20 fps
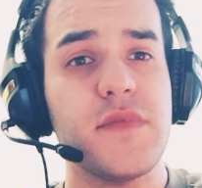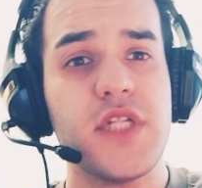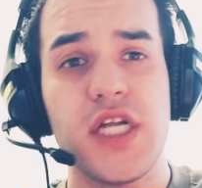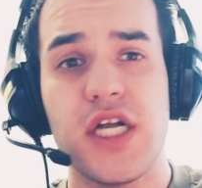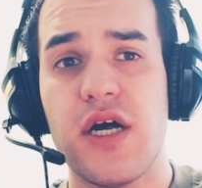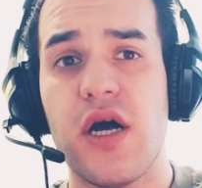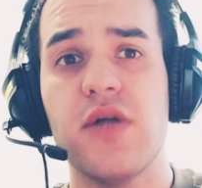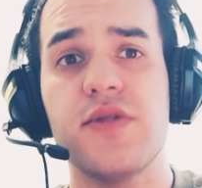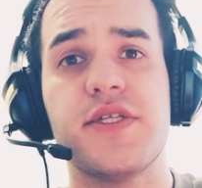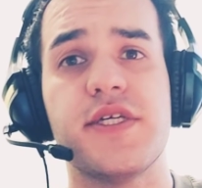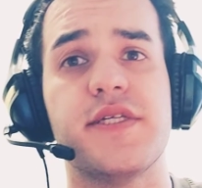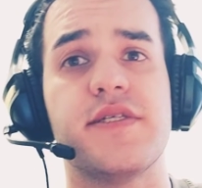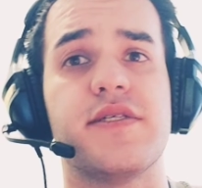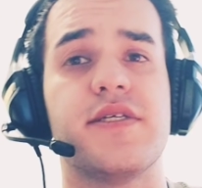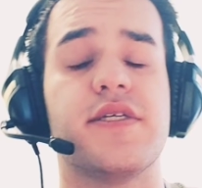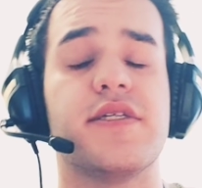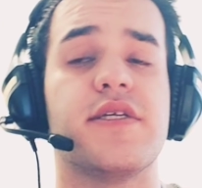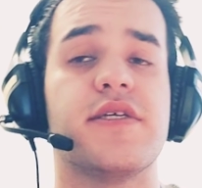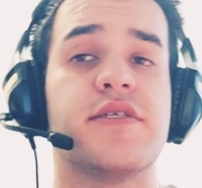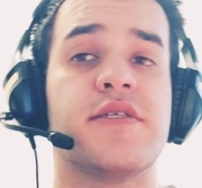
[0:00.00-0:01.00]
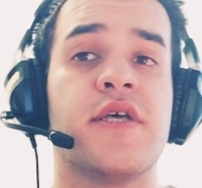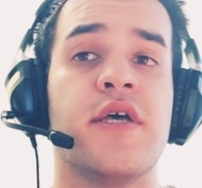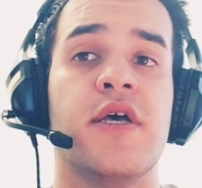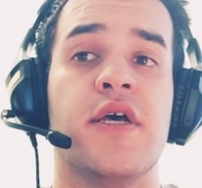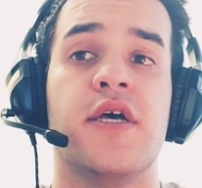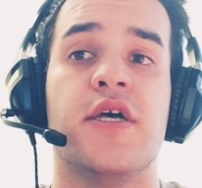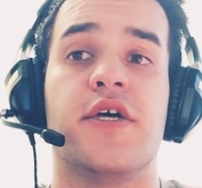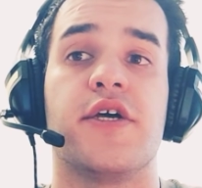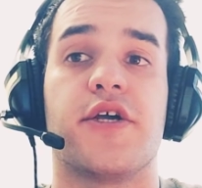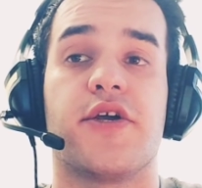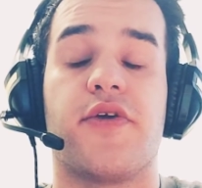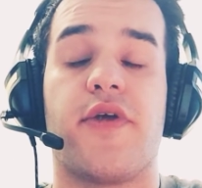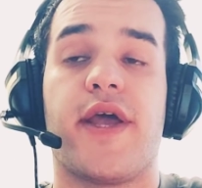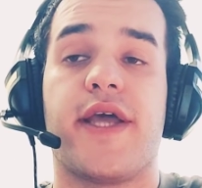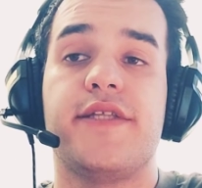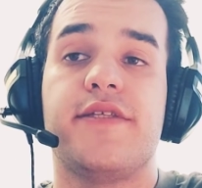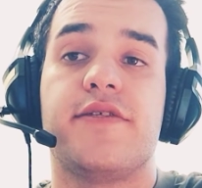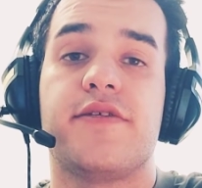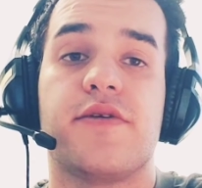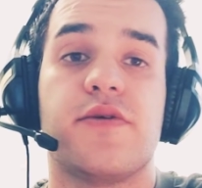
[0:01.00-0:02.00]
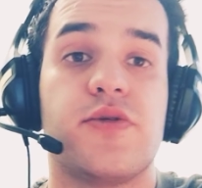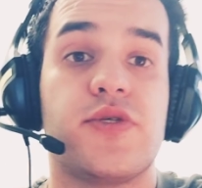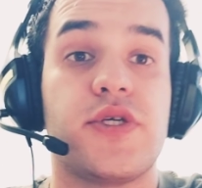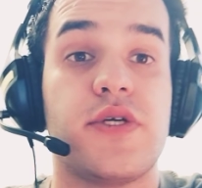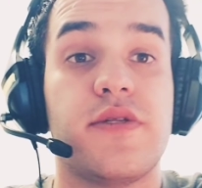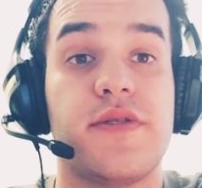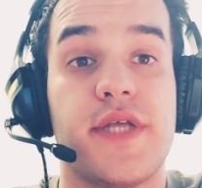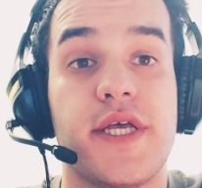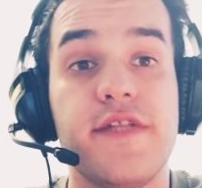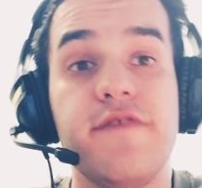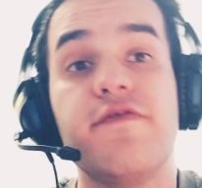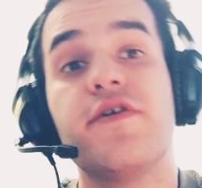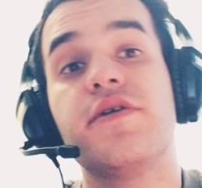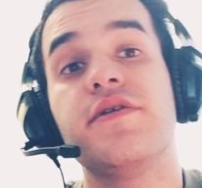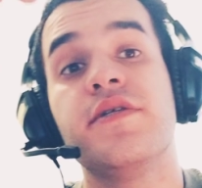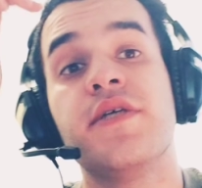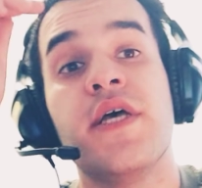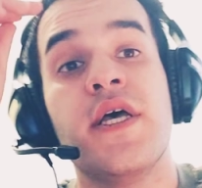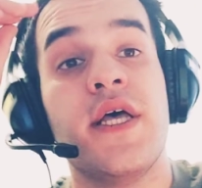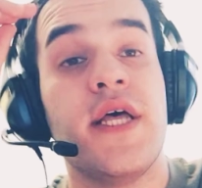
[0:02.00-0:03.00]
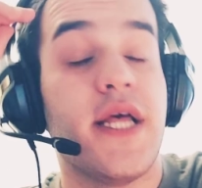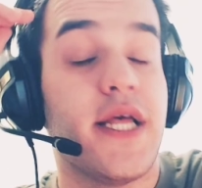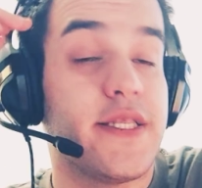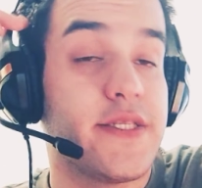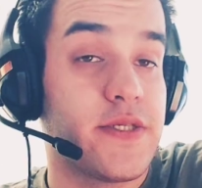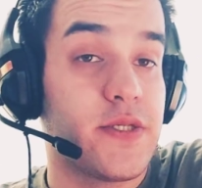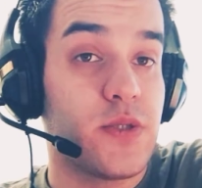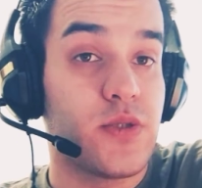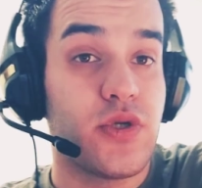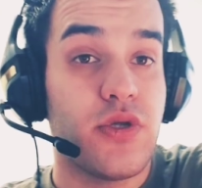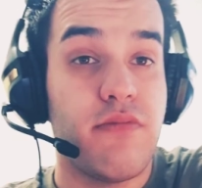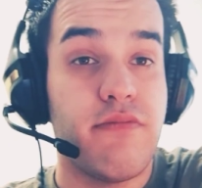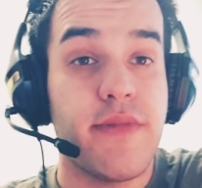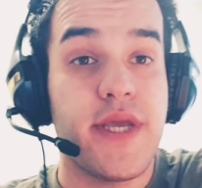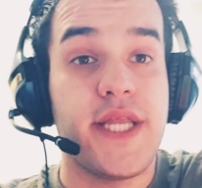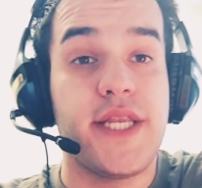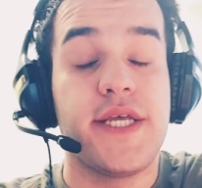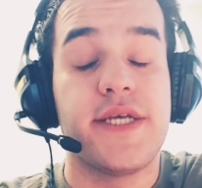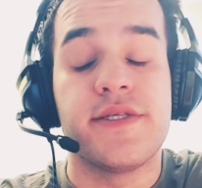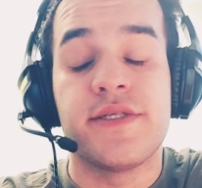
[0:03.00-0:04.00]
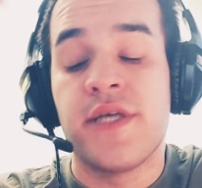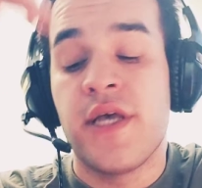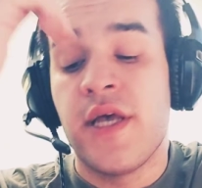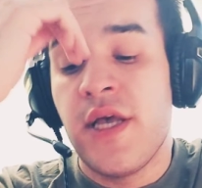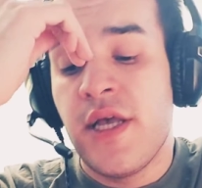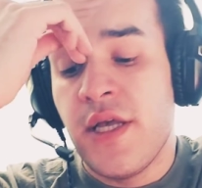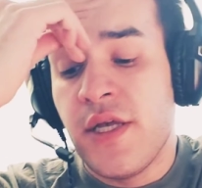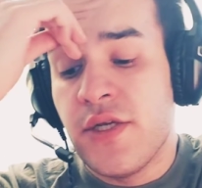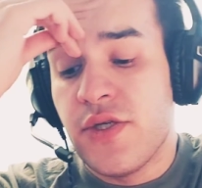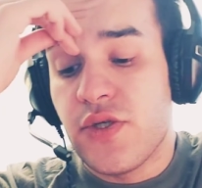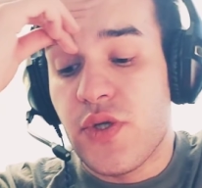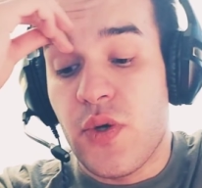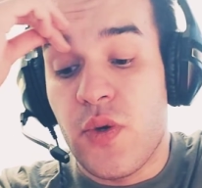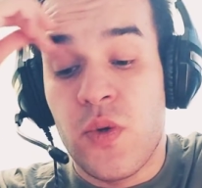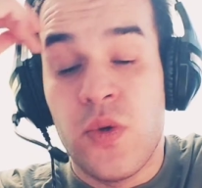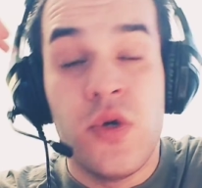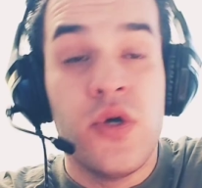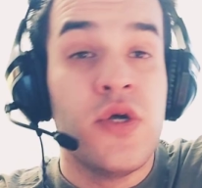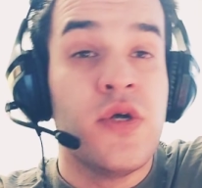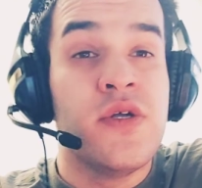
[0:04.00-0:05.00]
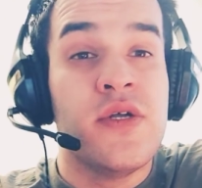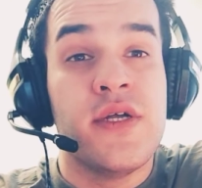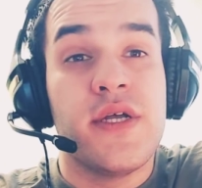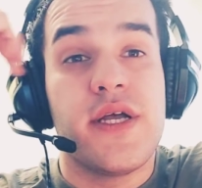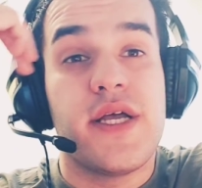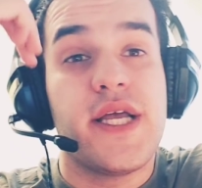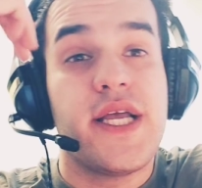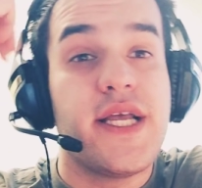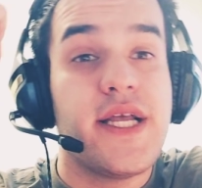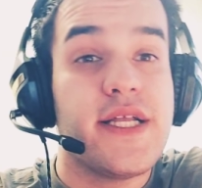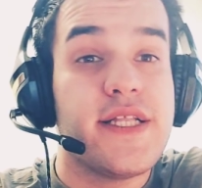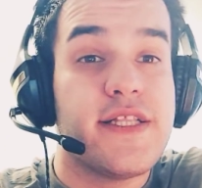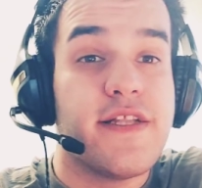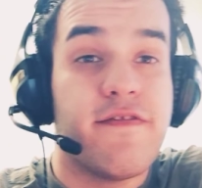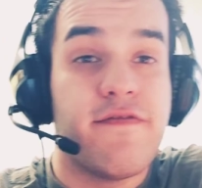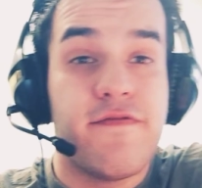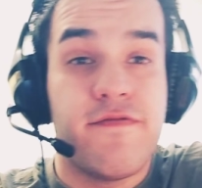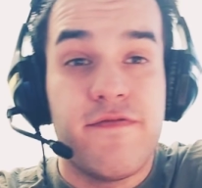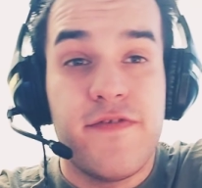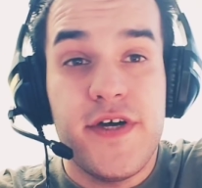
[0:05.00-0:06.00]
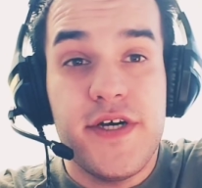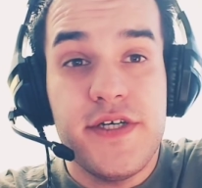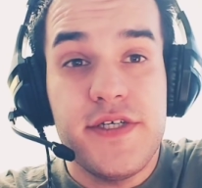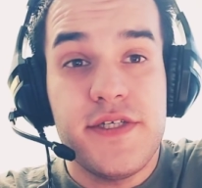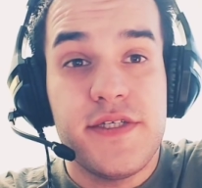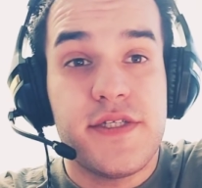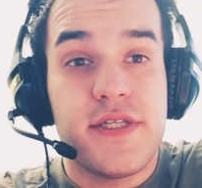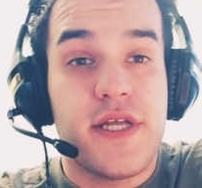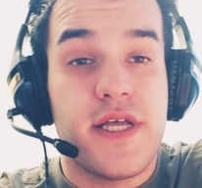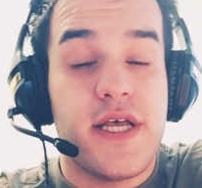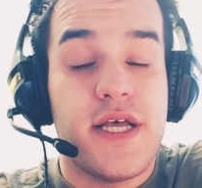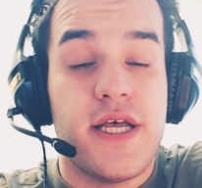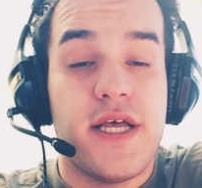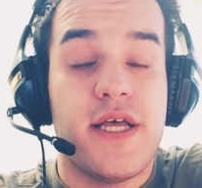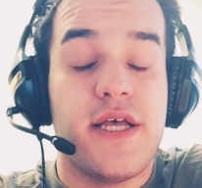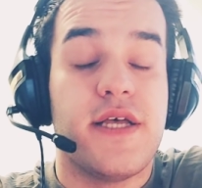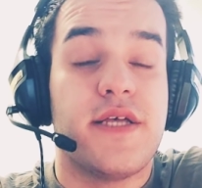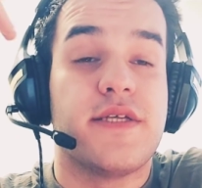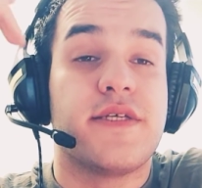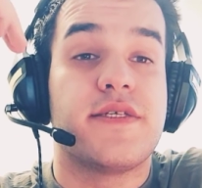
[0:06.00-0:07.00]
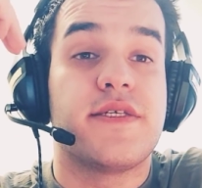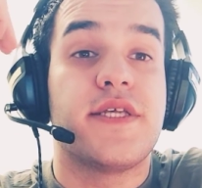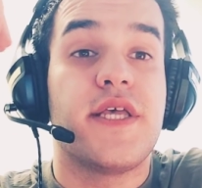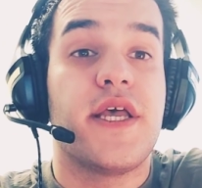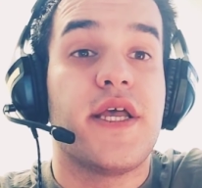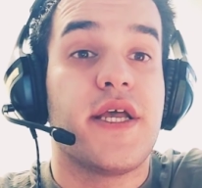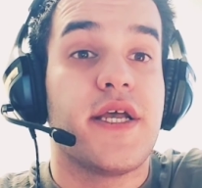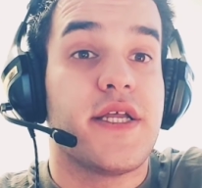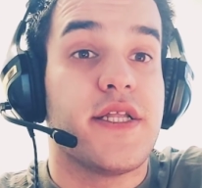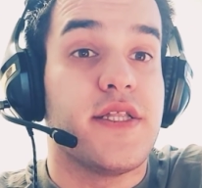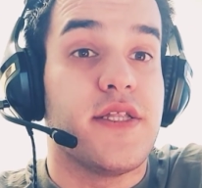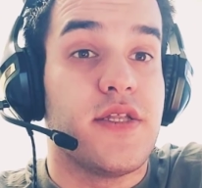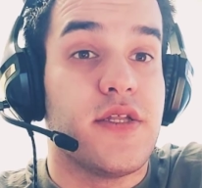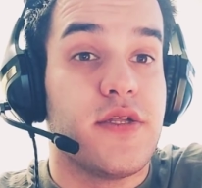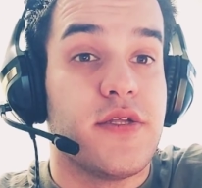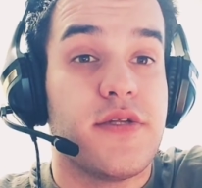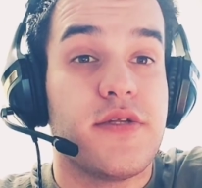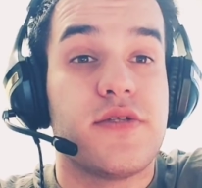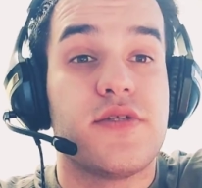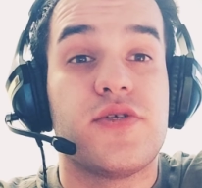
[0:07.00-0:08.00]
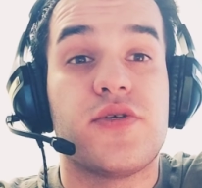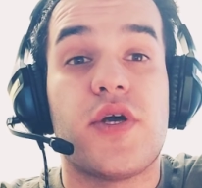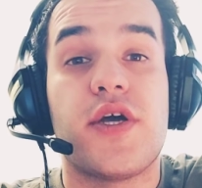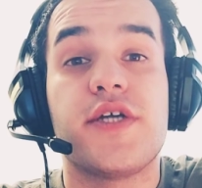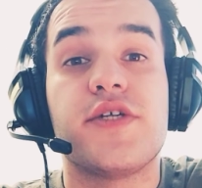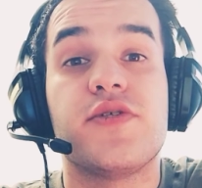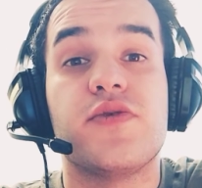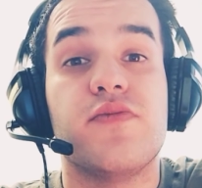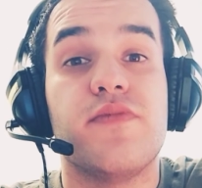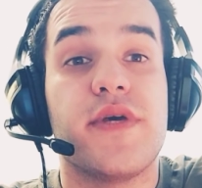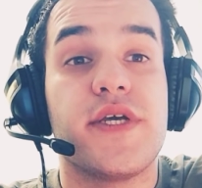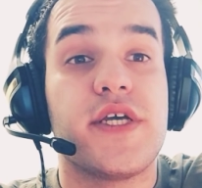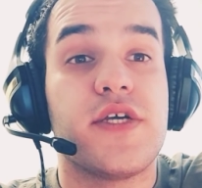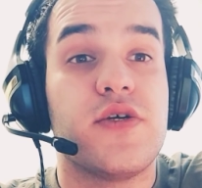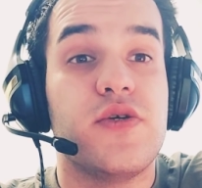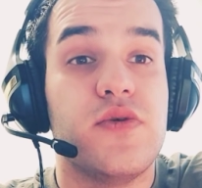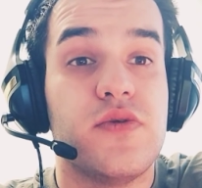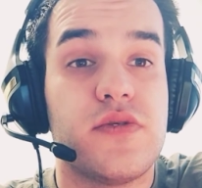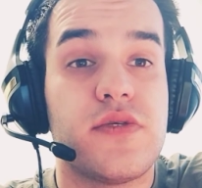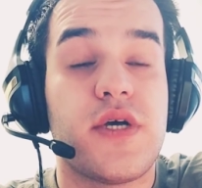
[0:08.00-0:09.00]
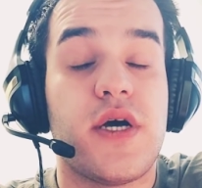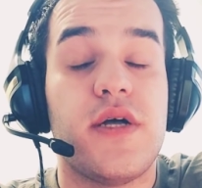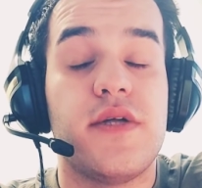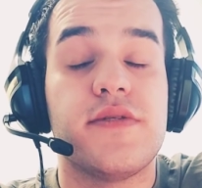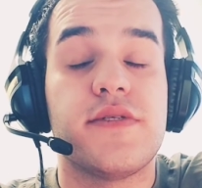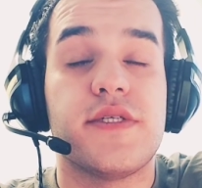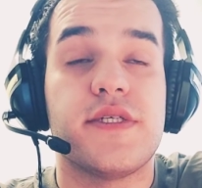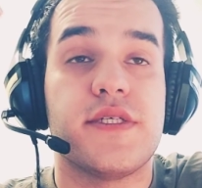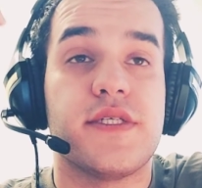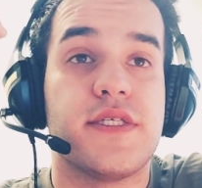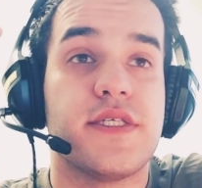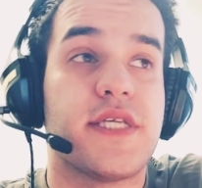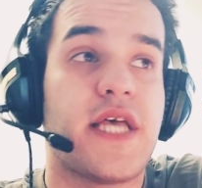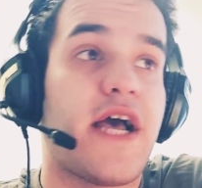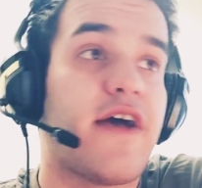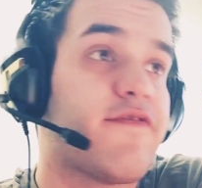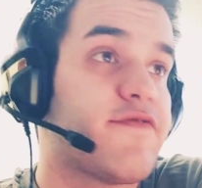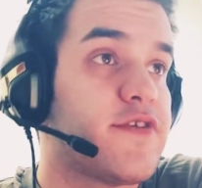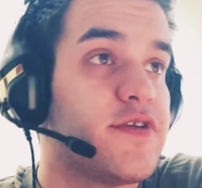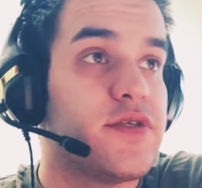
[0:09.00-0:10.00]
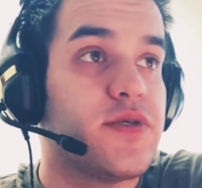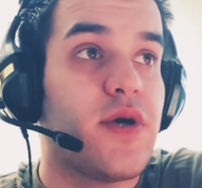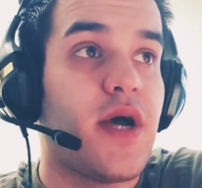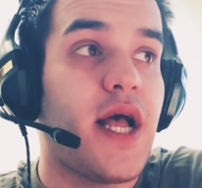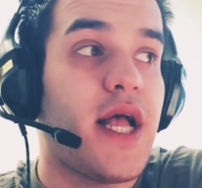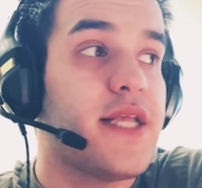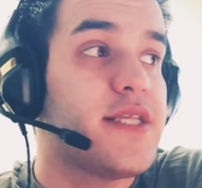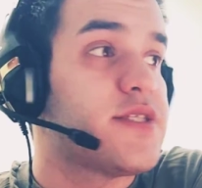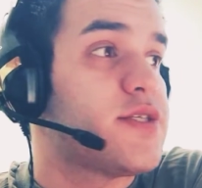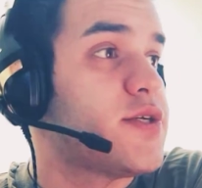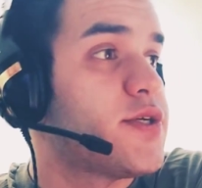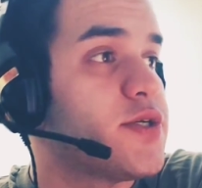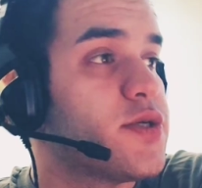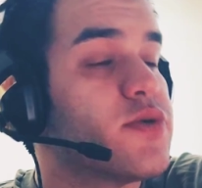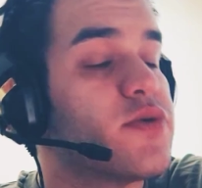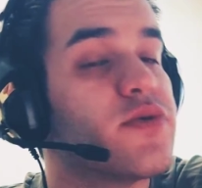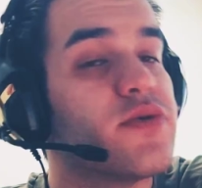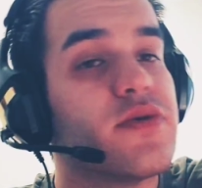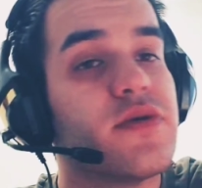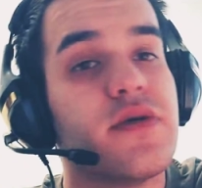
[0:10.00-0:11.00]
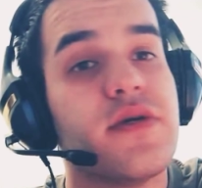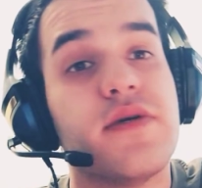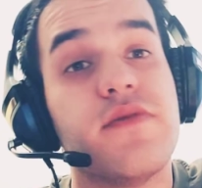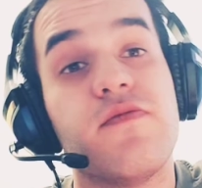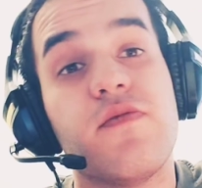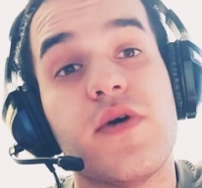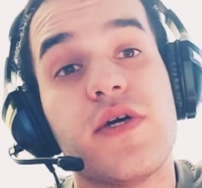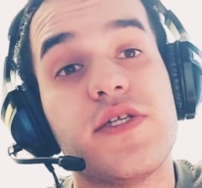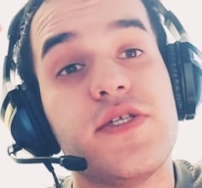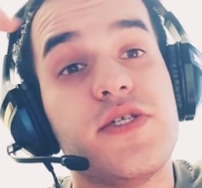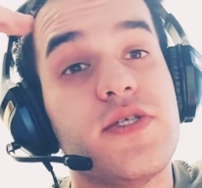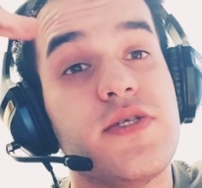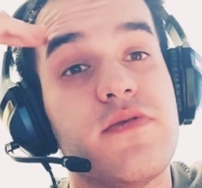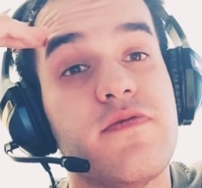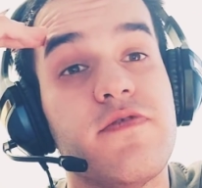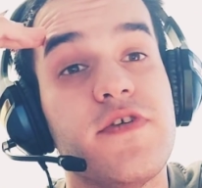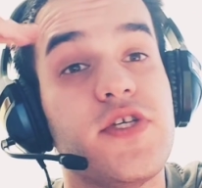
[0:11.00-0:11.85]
contents in these great social networks and social medias. So the first thing in trying to make a good content is, after you answering your what